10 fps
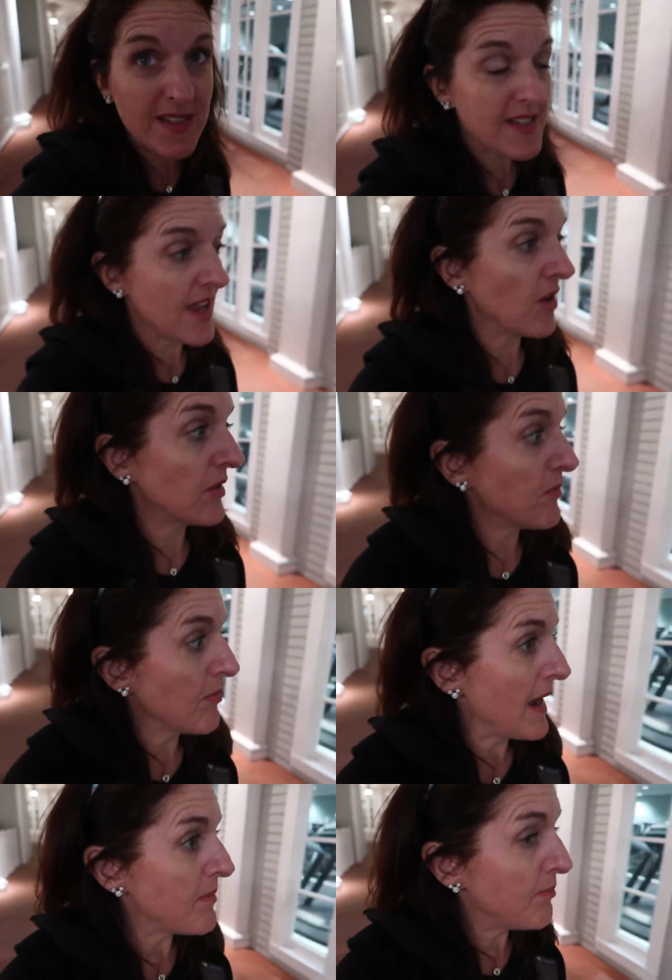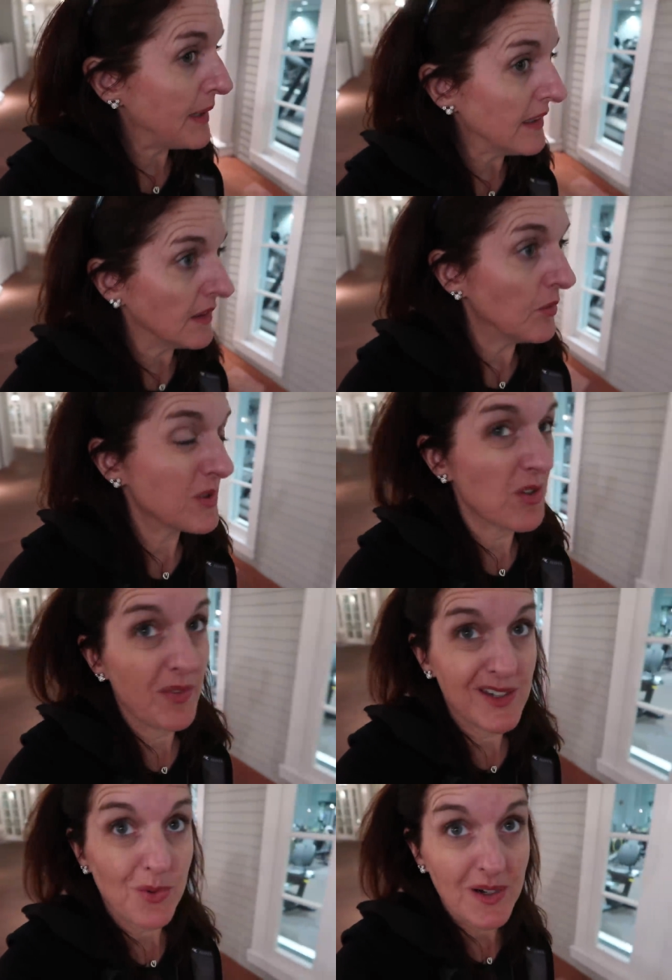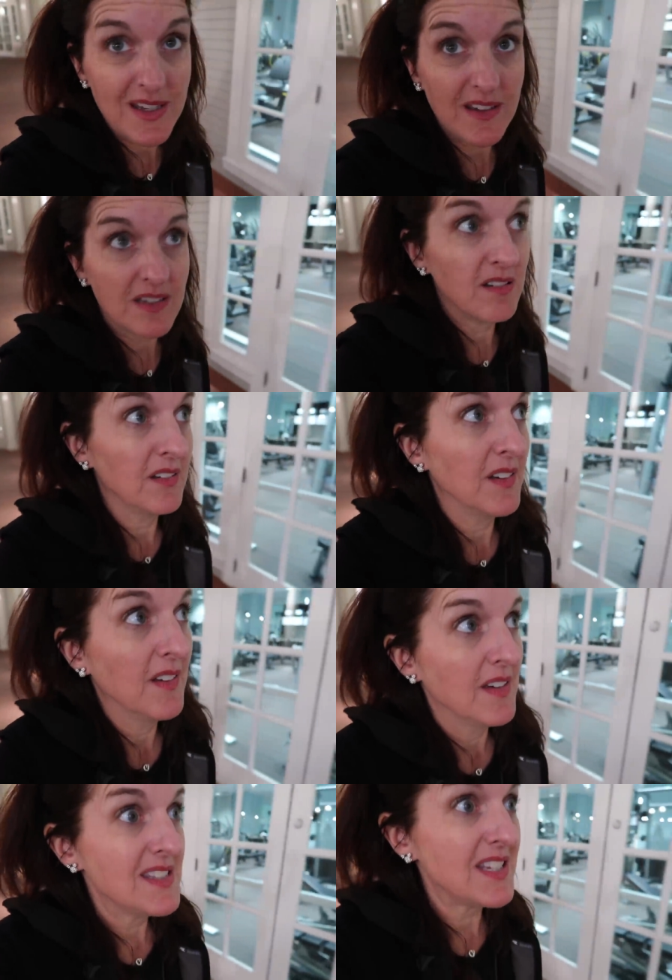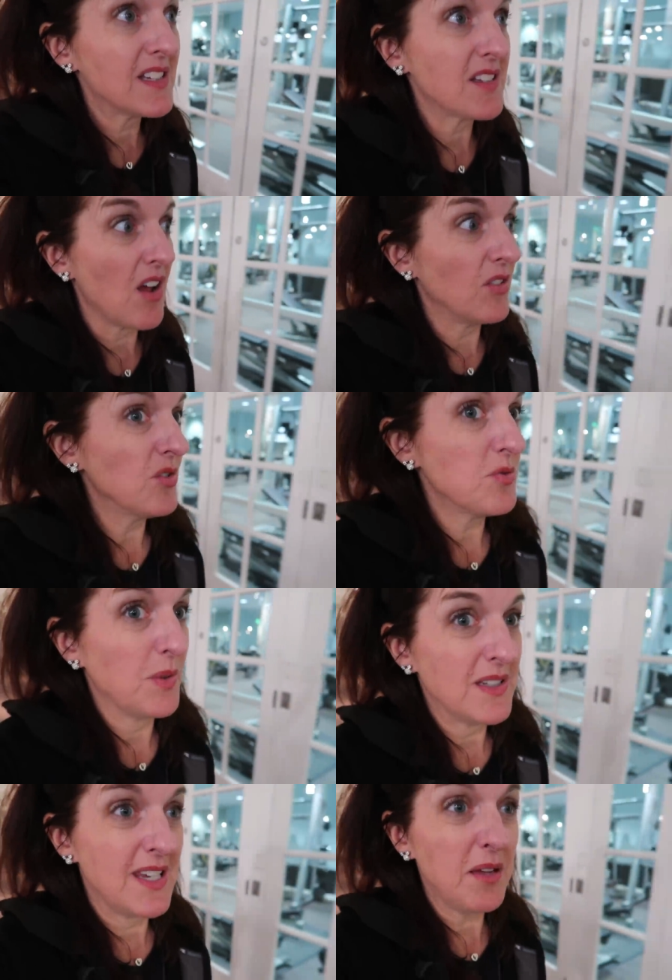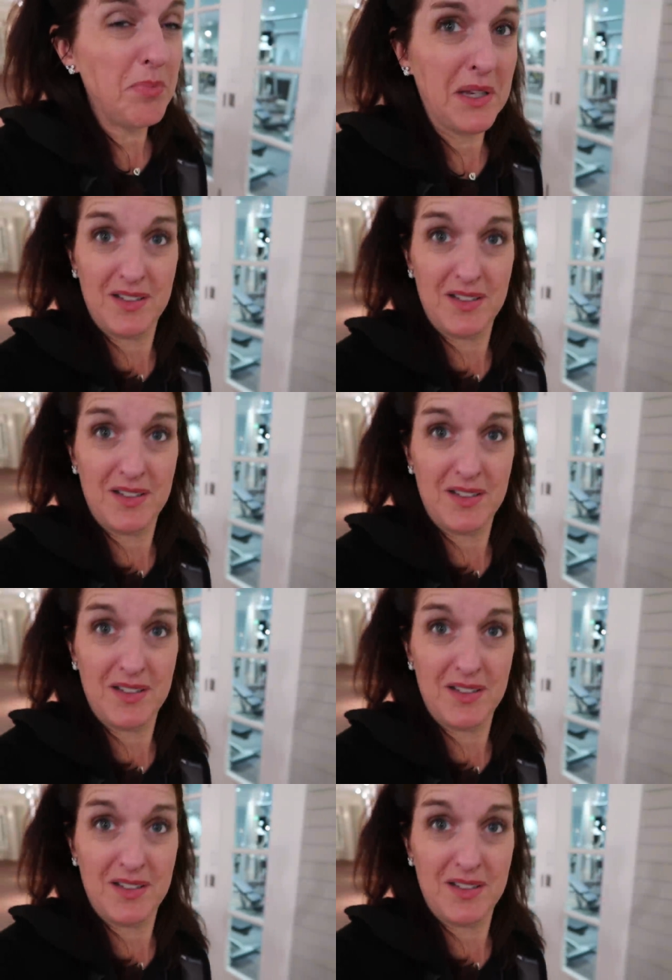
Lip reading: discount, my bill was only $26 with tip.